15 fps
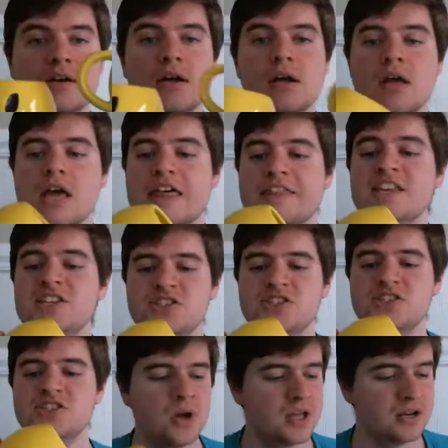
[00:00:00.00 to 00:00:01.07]
This
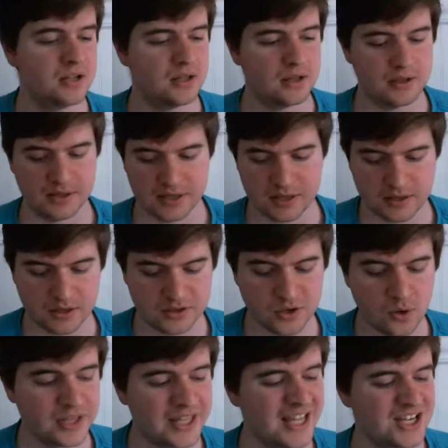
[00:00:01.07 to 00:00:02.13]
one, the only
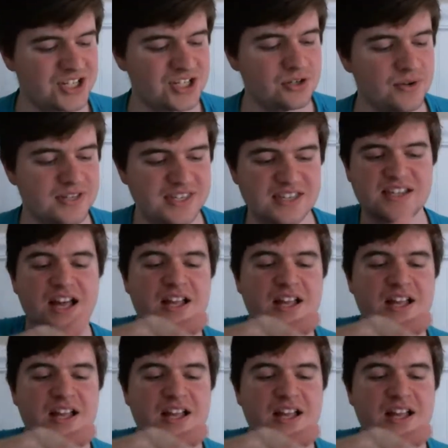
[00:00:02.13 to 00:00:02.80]
issue is it's got